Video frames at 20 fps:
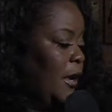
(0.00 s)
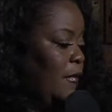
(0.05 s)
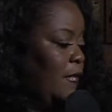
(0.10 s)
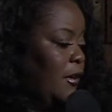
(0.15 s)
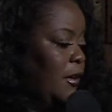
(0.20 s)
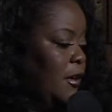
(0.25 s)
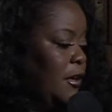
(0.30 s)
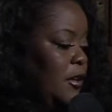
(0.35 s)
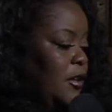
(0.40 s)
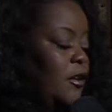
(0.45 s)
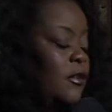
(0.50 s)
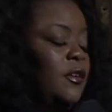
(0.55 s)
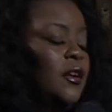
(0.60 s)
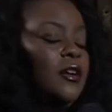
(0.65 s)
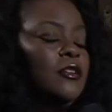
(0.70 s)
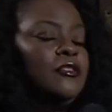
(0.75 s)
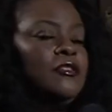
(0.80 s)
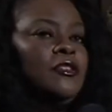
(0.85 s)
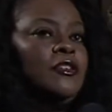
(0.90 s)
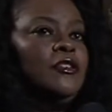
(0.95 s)
have a cologne
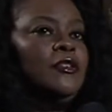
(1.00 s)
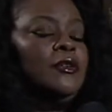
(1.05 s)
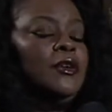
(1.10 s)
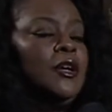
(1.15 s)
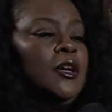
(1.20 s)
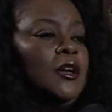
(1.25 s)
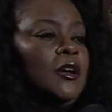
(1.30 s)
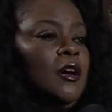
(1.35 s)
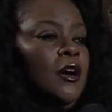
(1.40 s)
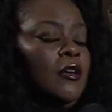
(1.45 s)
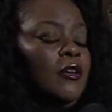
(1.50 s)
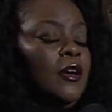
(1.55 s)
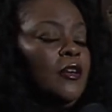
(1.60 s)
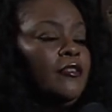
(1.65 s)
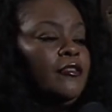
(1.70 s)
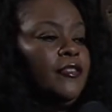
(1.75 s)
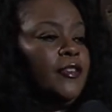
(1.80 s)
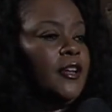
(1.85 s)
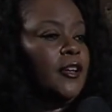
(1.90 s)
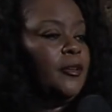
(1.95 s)
also called
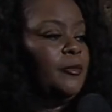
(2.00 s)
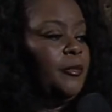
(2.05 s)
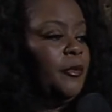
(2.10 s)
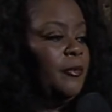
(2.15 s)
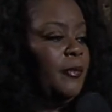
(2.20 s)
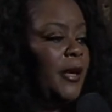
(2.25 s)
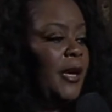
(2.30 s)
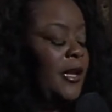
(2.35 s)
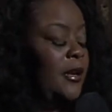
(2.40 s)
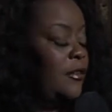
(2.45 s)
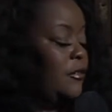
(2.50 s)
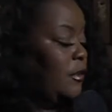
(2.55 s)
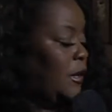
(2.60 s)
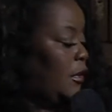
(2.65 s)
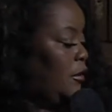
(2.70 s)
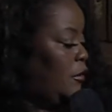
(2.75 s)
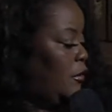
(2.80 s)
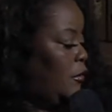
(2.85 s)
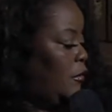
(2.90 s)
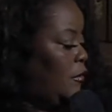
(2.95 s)
Unforgettable Man. And so I
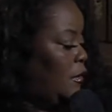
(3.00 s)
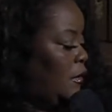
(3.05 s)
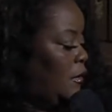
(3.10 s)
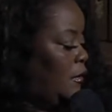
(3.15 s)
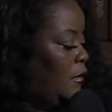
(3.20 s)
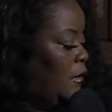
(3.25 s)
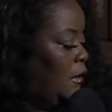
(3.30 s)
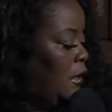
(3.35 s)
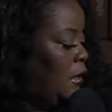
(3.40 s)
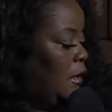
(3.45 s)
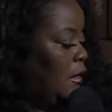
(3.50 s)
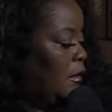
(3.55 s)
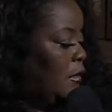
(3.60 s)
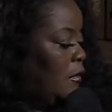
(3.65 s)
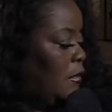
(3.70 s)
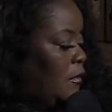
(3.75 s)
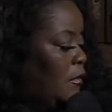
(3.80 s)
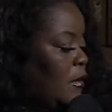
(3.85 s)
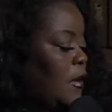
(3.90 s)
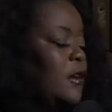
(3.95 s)
used the
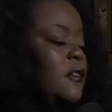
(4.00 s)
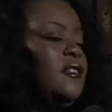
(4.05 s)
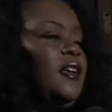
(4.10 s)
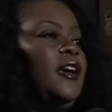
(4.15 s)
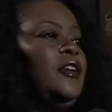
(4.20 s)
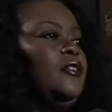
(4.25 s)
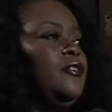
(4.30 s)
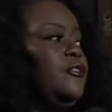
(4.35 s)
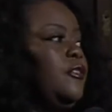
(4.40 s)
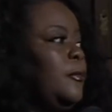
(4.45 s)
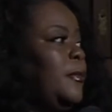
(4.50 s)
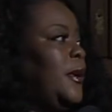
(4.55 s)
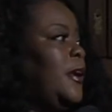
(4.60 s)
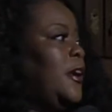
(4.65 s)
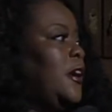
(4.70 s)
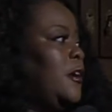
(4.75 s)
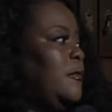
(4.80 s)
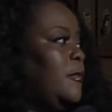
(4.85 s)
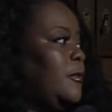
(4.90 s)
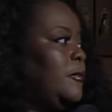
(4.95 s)
song titles from my
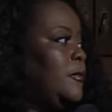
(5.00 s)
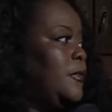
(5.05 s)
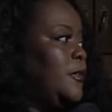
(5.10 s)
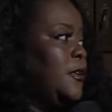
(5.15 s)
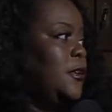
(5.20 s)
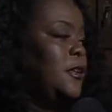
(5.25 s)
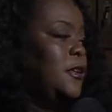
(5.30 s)
album